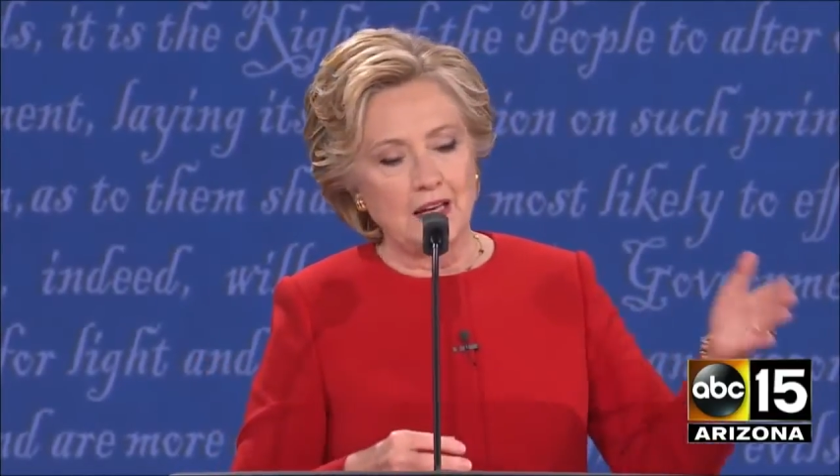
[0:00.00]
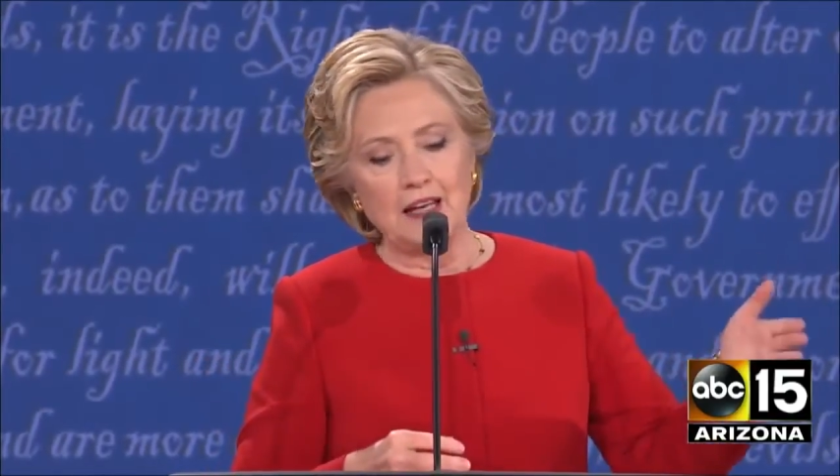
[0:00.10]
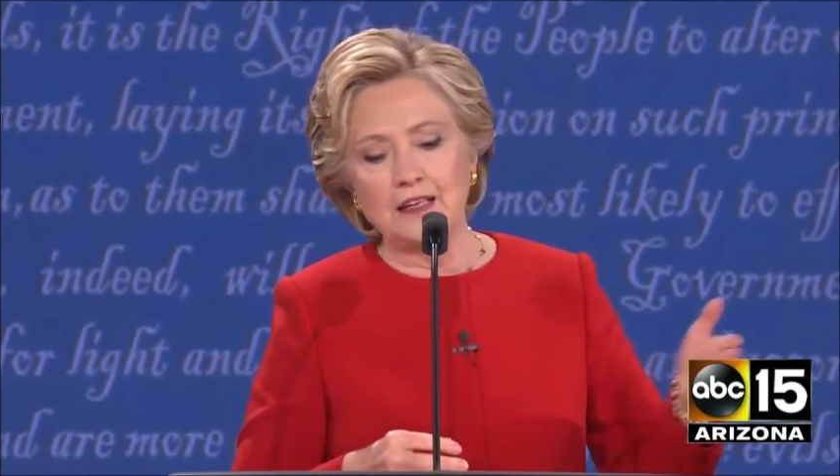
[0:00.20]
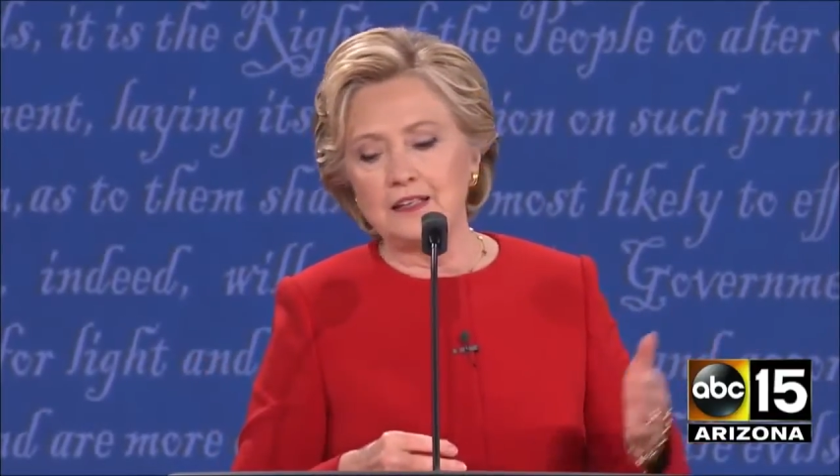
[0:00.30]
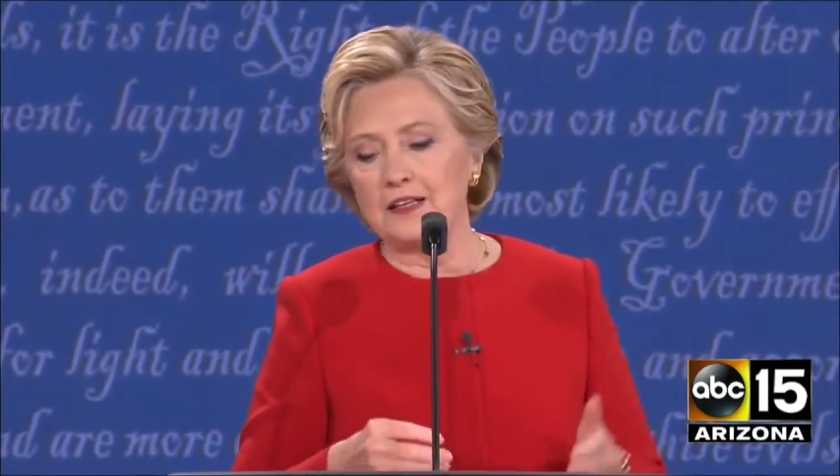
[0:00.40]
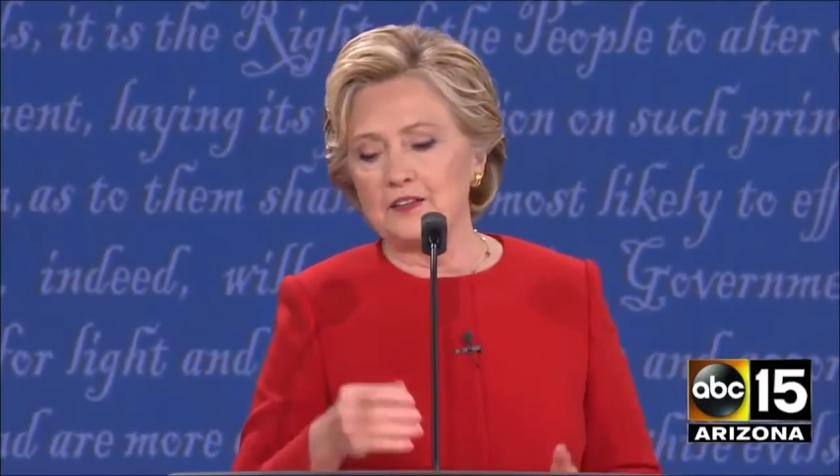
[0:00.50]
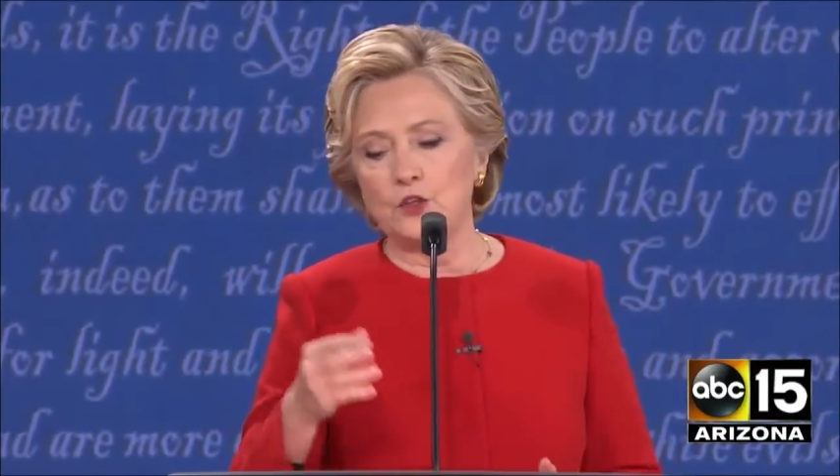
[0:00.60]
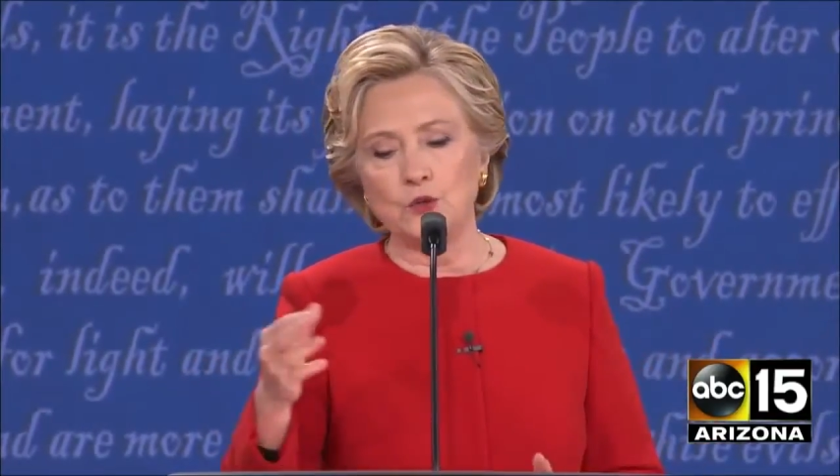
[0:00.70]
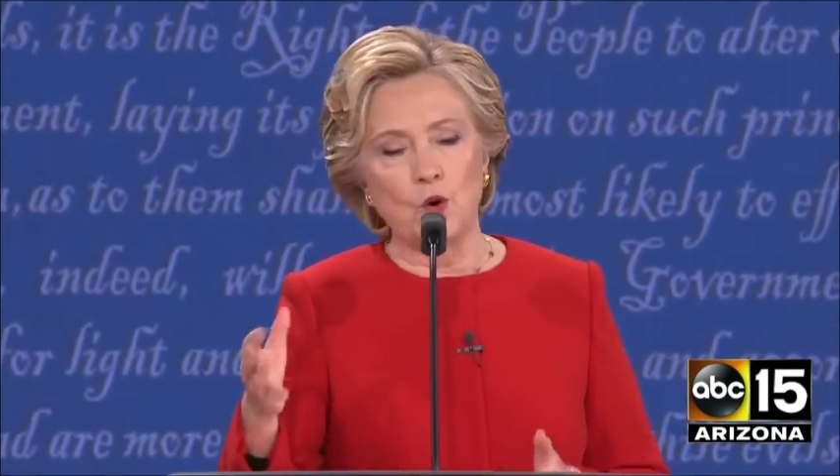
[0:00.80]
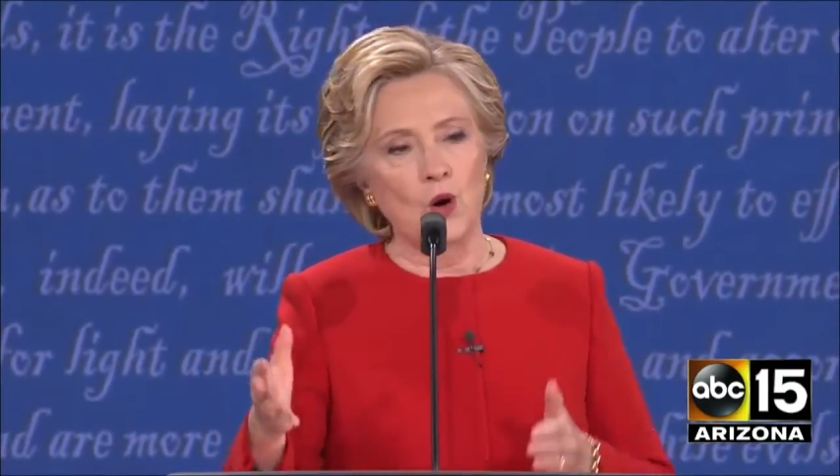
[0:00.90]
in
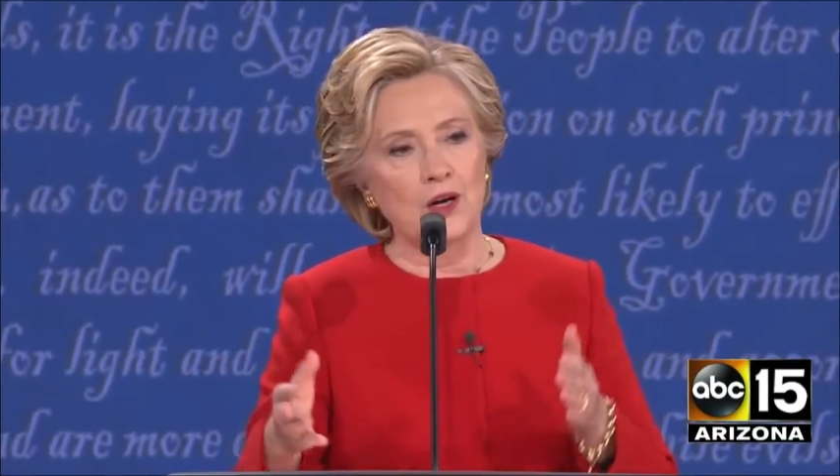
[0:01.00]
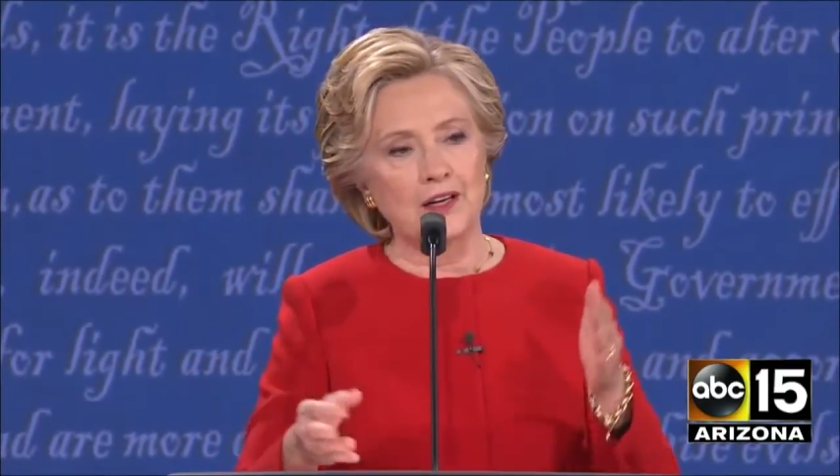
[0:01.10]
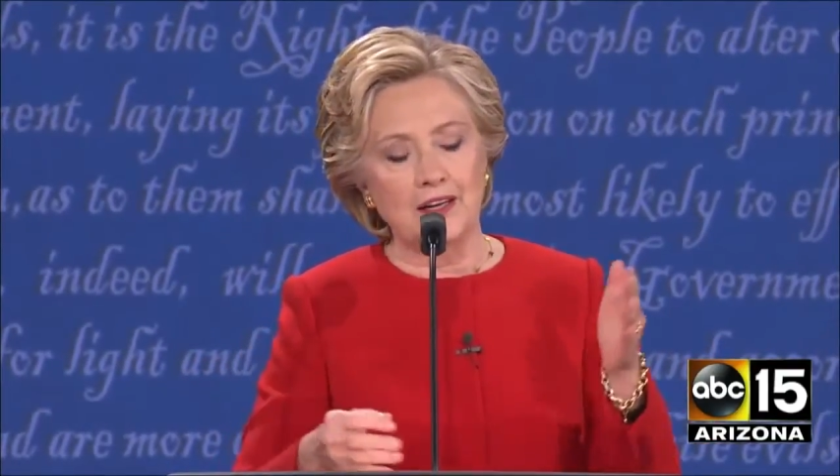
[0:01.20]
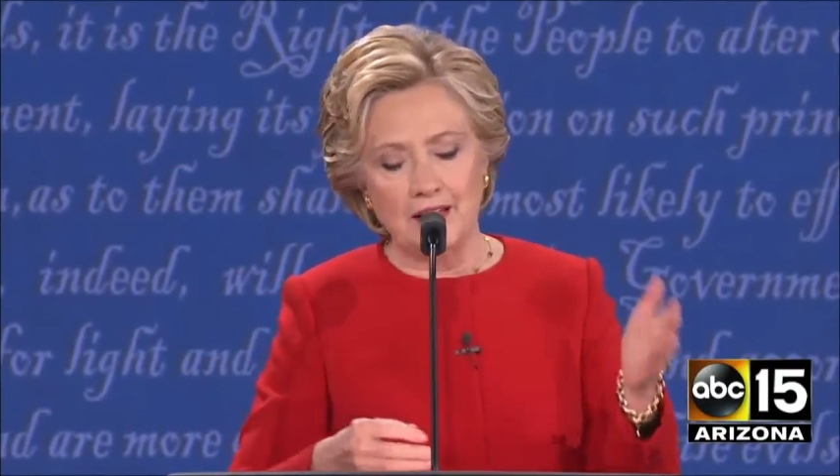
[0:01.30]
New York.